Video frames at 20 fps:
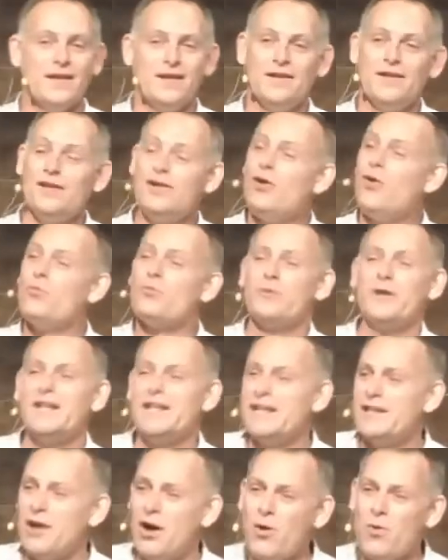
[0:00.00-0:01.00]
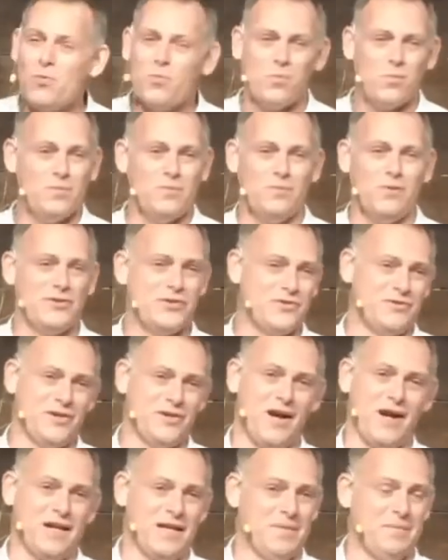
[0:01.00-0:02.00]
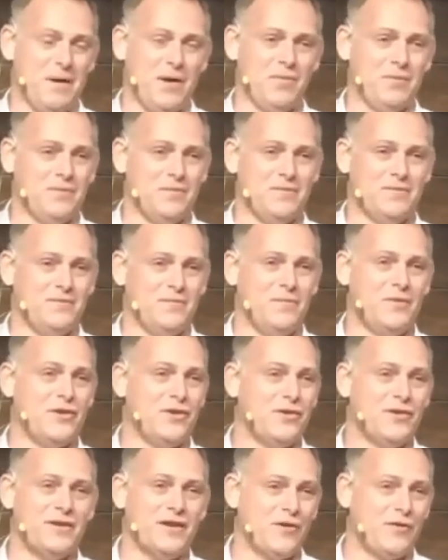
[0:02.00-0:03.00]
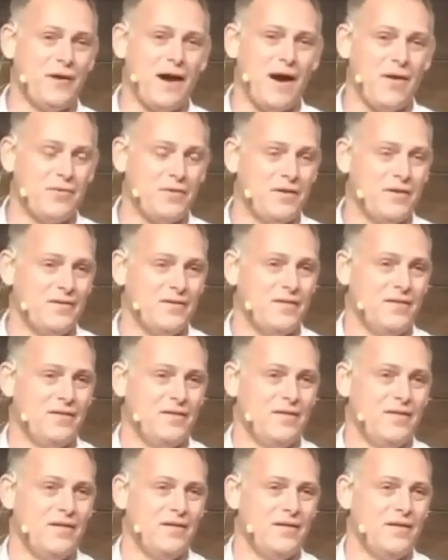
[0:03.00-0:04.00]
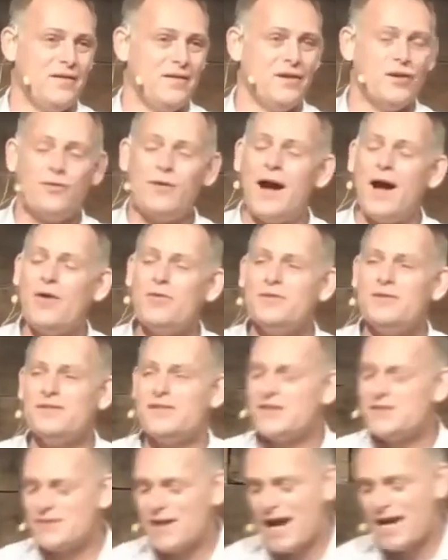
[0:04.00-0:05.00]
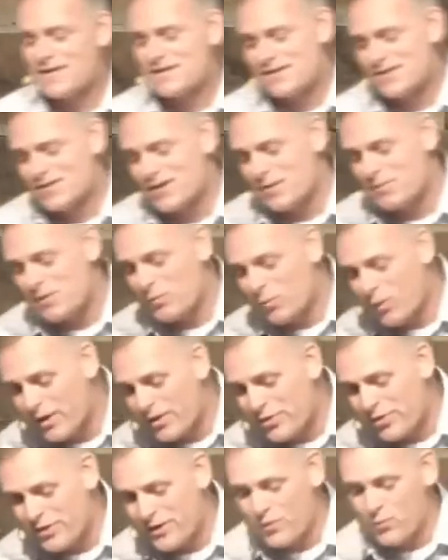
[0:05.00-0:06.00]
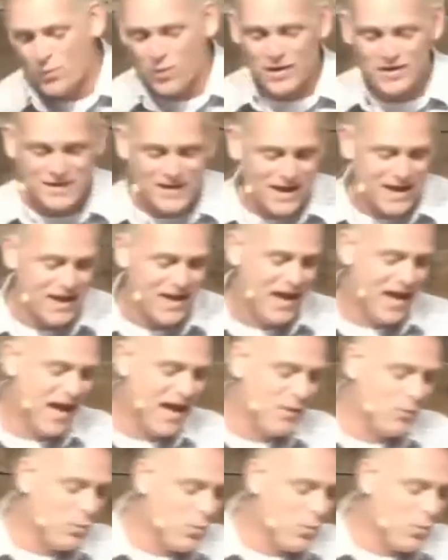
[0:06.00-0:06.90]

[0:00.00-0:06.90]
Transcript: You don't really know what you're talking about when you're in the crowd. The crowd decides it's going to be one thing one day and